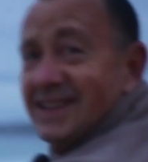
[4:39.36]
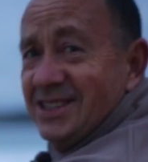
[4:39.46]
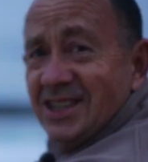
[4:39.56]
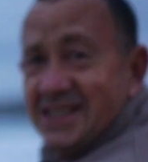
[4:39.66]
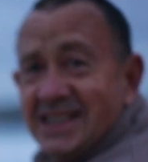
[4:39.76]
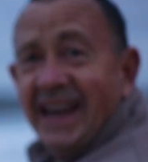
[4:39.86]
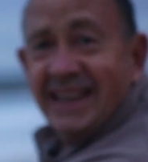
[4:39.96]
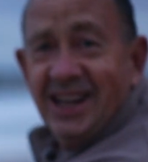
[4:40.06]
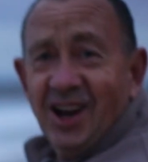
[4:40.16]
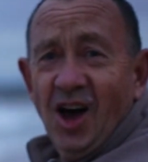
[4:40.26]
It's just
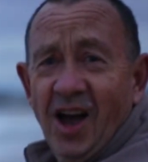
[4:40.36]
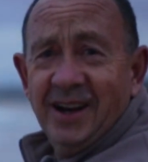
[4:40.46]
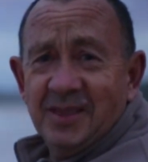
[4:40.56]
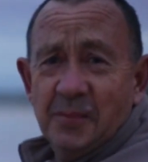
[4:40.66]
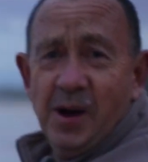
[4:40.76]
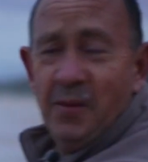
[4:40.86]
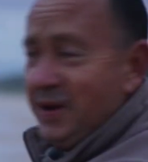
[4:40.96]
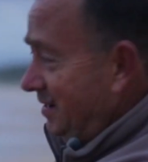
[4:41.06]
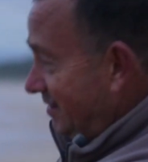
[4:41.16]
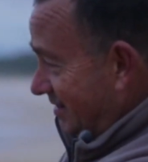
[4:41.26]
taking line at the moment.